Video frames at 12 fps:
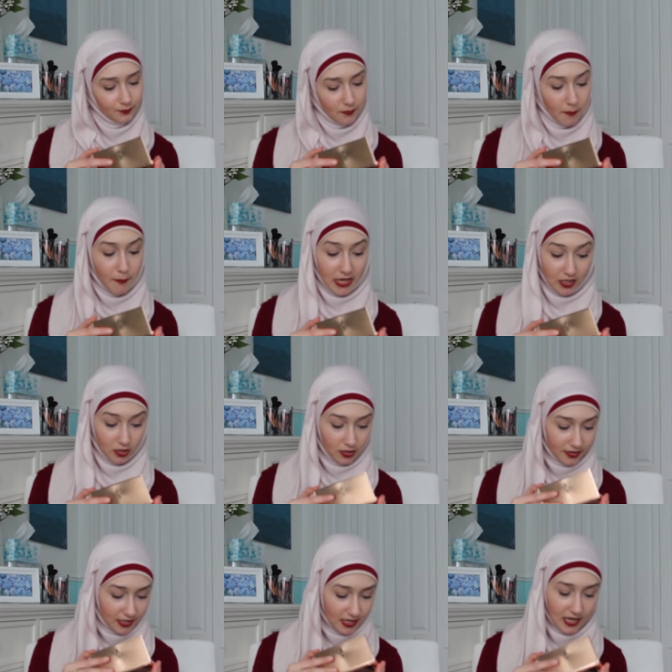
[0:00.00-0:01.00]

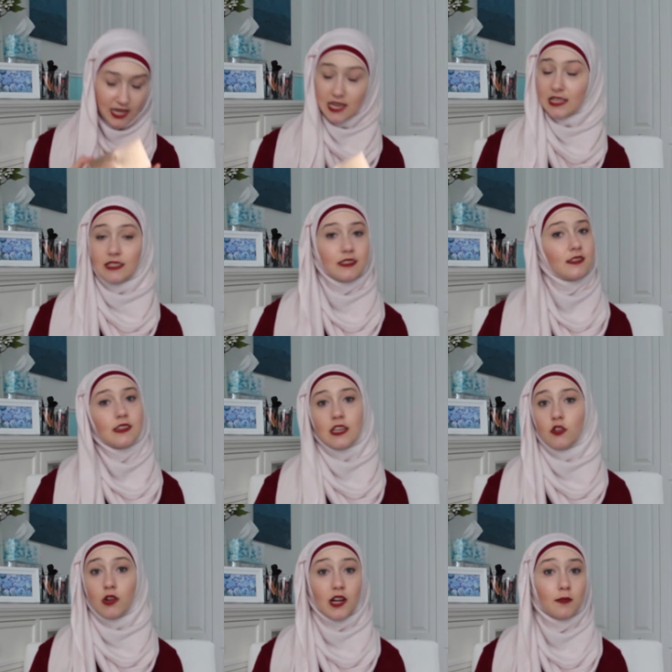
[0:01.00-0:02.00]
milled. It's
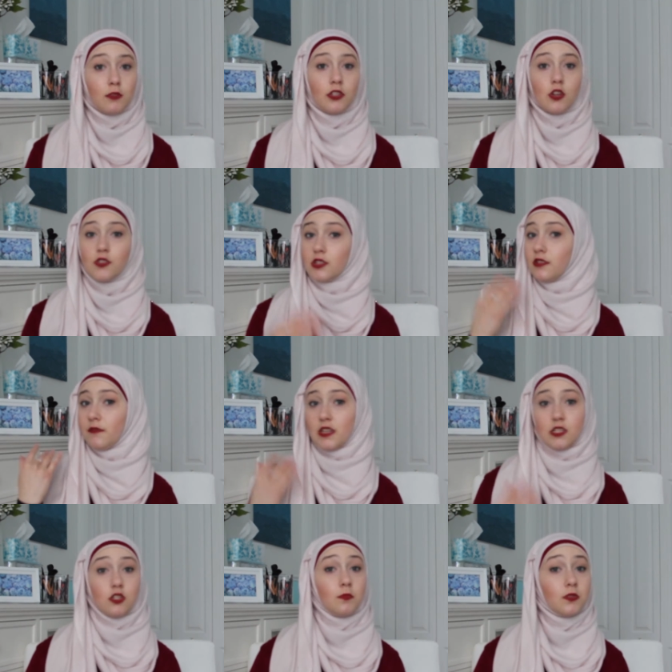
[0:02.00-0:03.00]
incredible. It goes on the
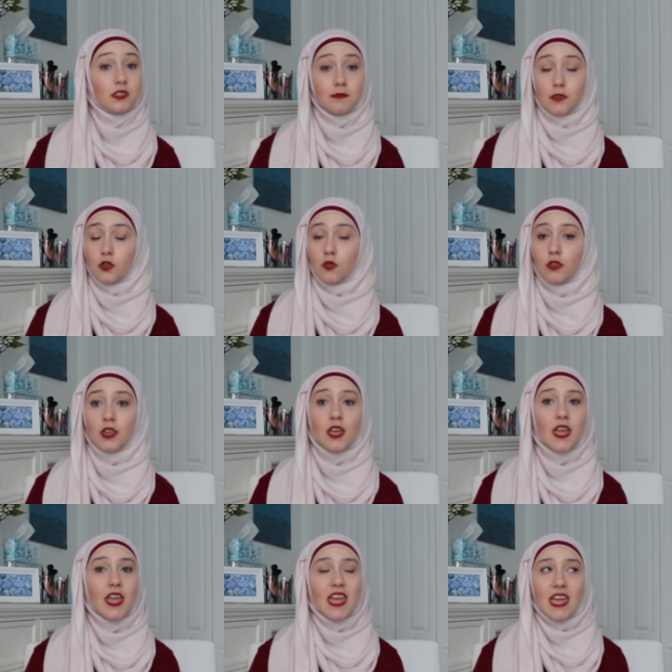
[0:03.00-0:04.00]
face super smooth.
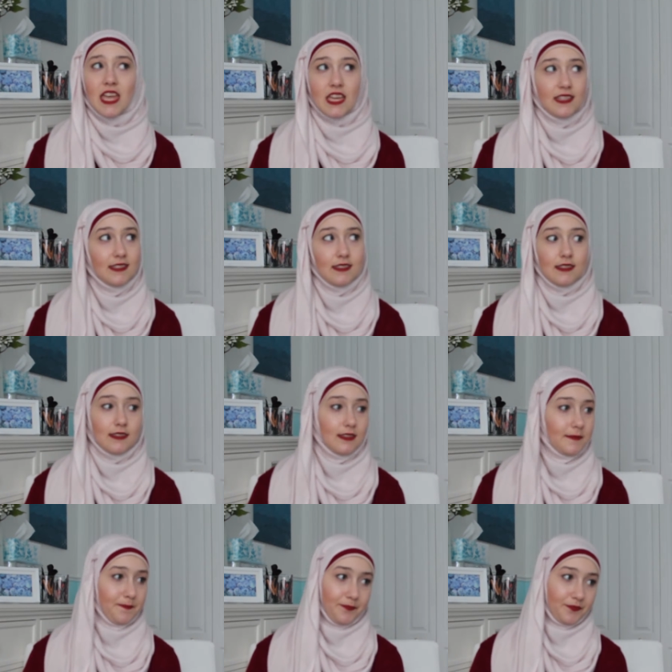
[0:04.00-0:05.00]
It
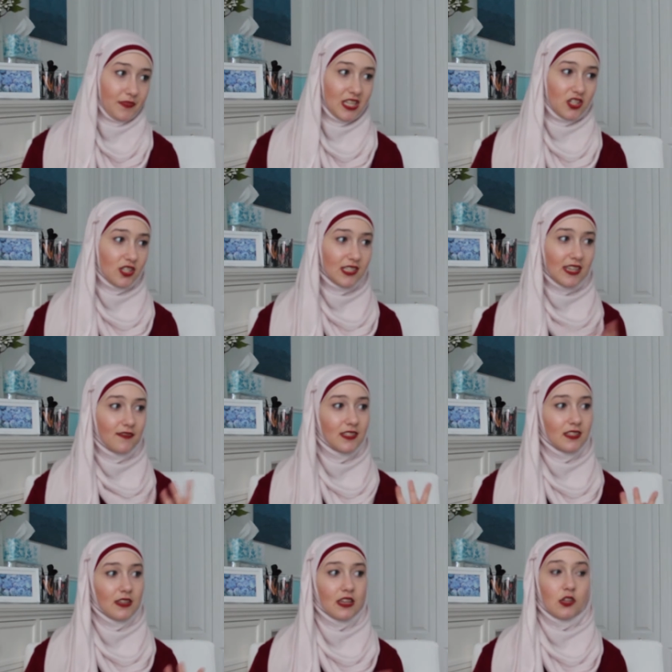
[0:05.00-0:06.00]
just
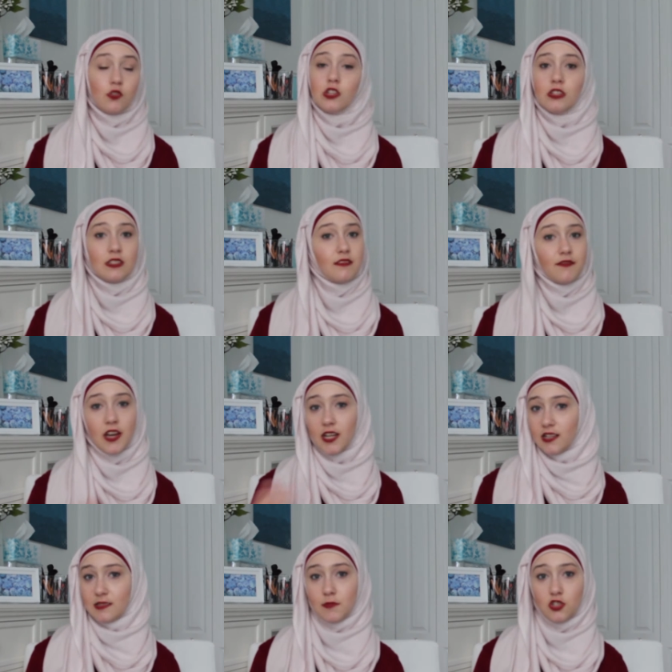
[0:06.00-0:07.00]
gives, you can define it
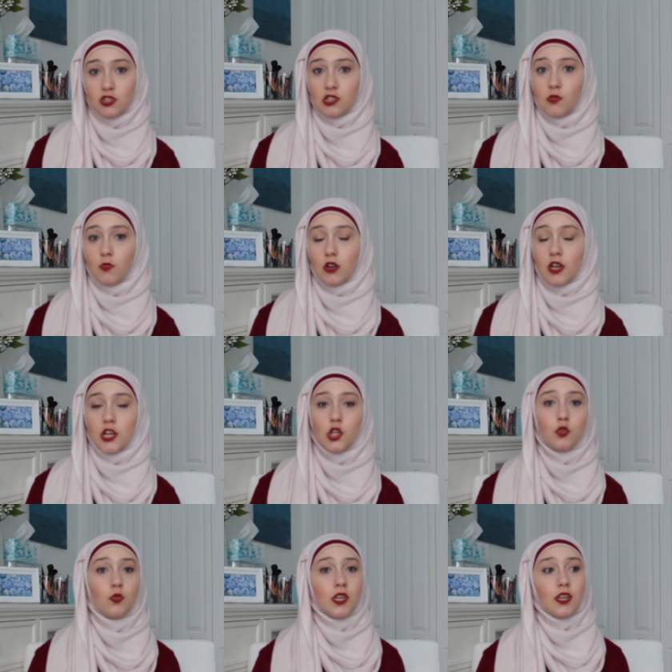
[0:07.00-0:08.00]
as much as you want.
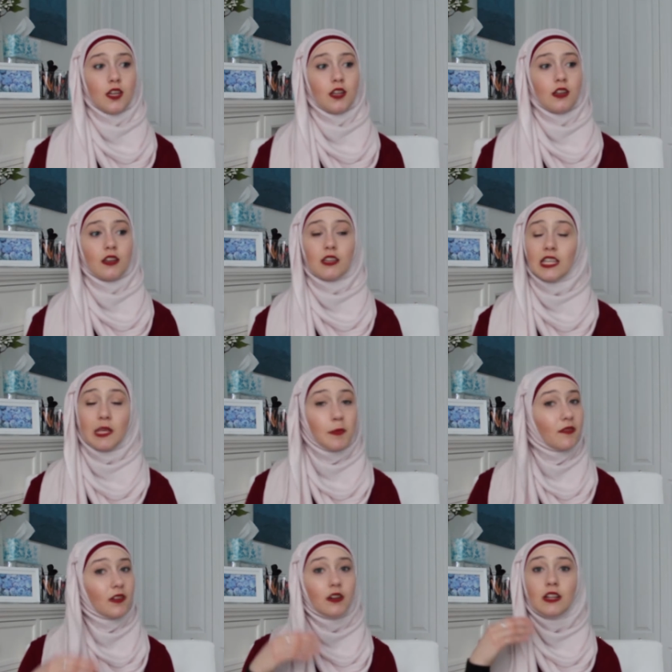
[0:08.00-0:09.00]
You can keep
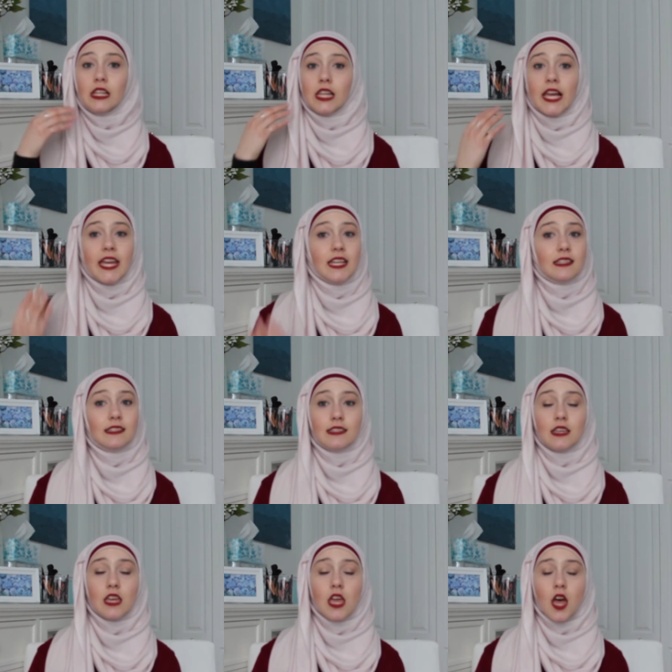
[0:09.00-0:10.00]
it very light.
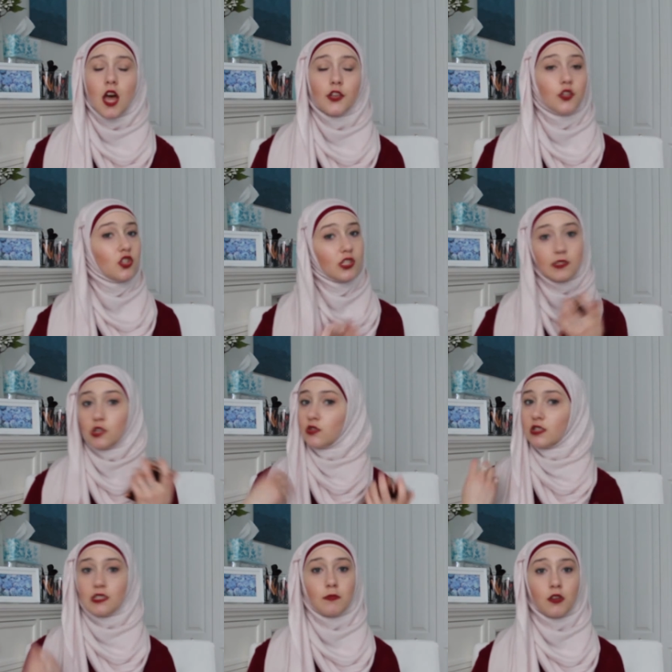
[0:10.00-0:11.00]
You can just use
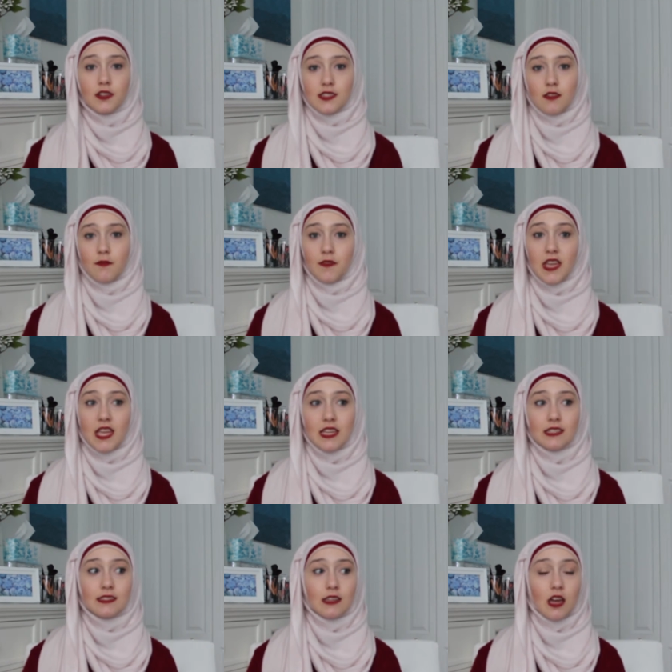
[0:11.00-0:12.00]
it to bronze the
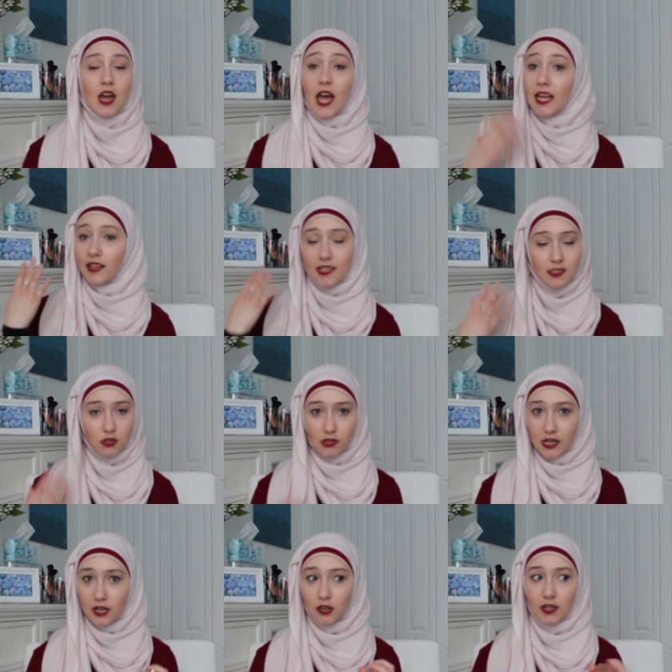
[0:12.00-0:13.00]
face, highlight certain
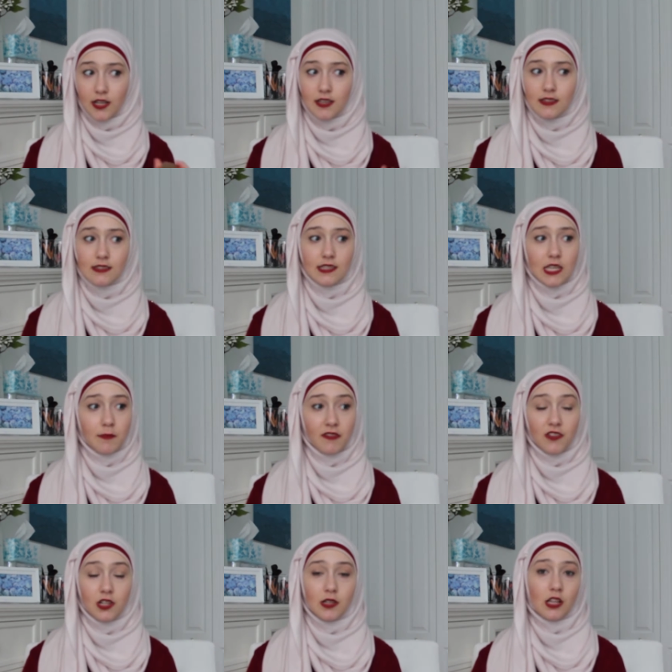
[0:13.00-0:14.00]
areas, keep it
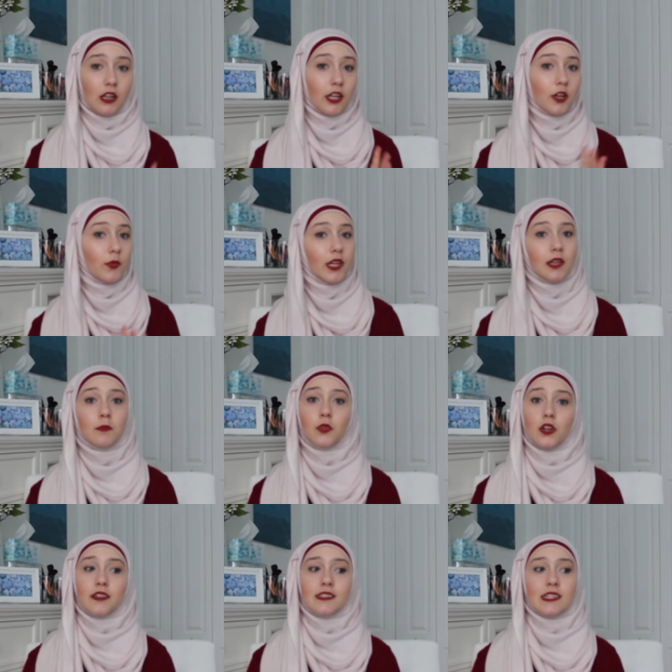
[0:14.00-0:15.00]
very glowy and
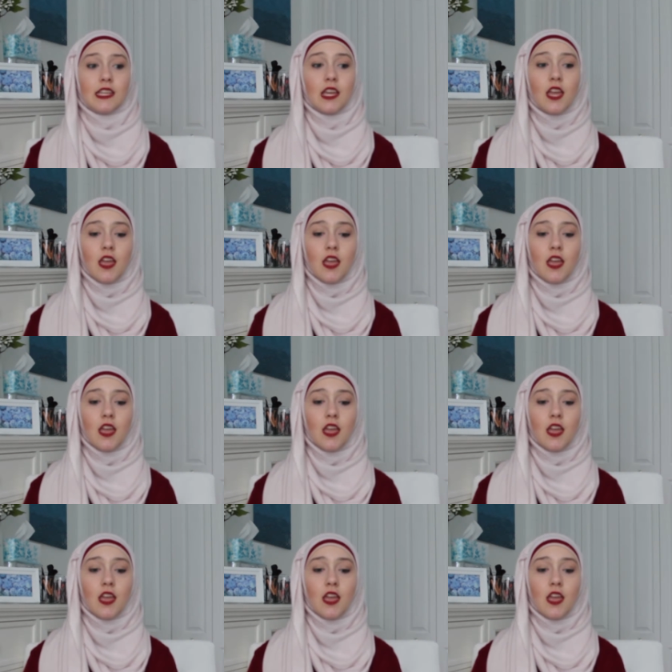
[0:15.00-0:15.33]
bronzy,